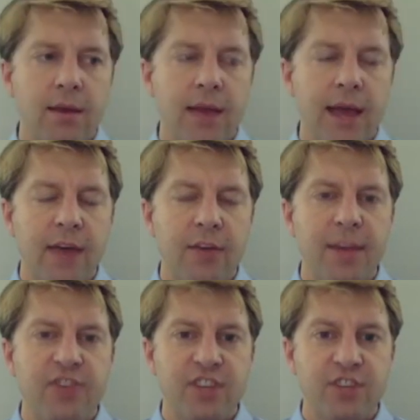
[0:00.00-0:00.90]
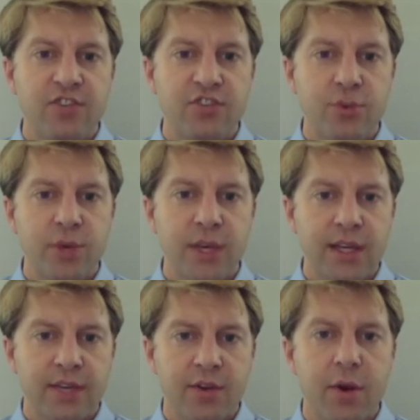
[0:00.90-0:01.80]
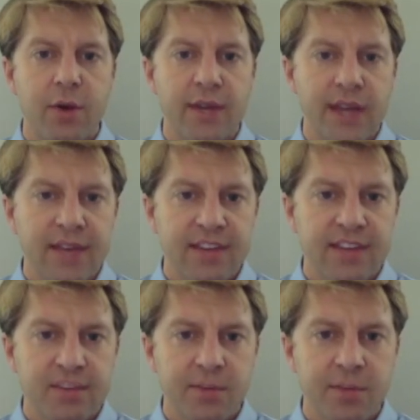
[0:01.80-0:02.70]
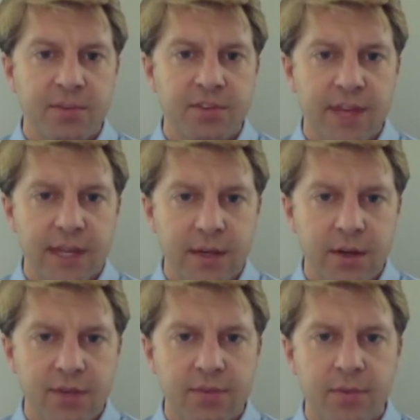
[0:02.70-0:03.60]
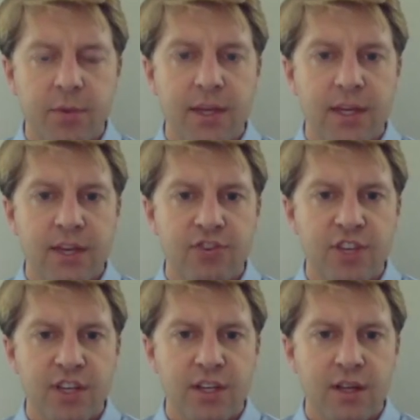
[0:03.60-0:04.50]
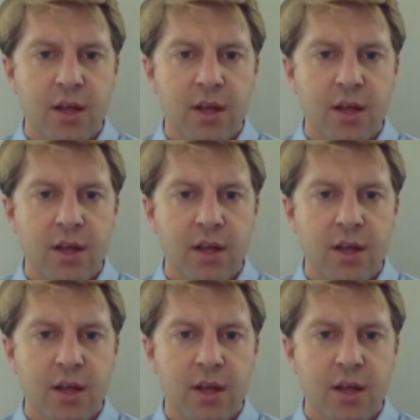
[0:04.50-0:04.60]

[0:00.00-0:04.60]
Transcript: how the patient is doing, if they're already having symptoms in that area from the radiation,